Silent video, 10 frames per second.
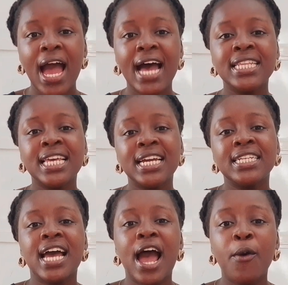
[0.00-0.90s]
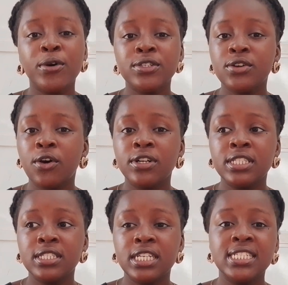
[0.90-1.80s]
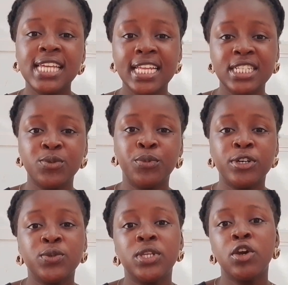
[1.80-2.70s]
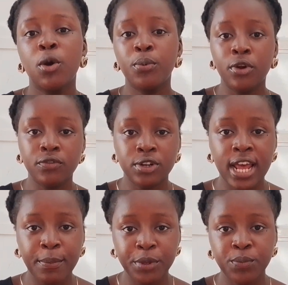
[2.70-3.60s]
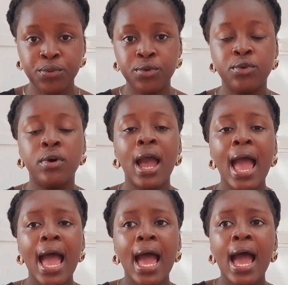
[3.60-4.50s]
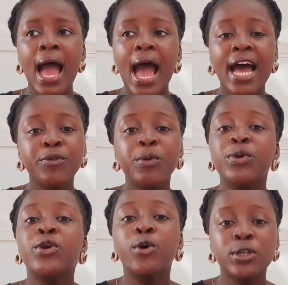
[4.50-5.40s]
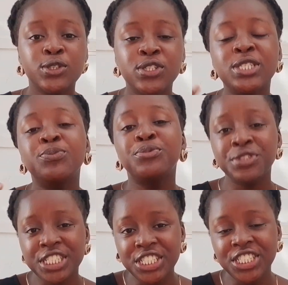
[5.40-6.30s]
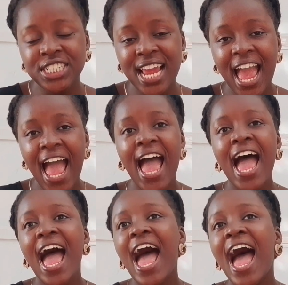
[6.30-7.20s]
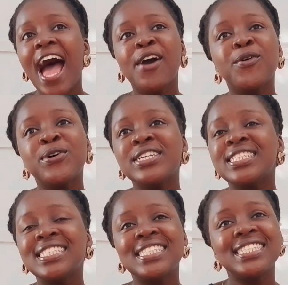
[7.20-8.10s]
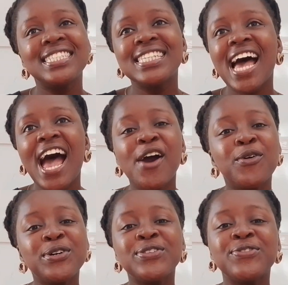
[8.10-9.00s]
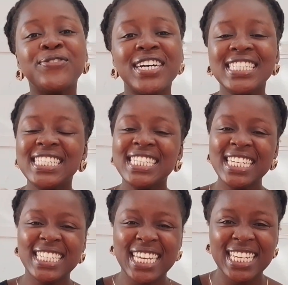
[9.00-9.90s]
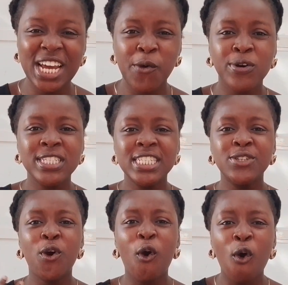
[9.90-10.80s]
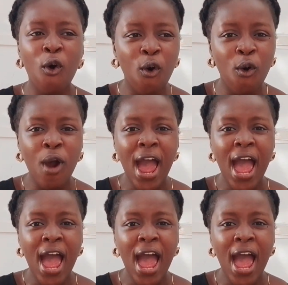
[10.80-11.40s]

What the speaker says: And then I was on inside this bus with a couple of other people. And when we got to the bridge, I was I was fascinated. I was in awe.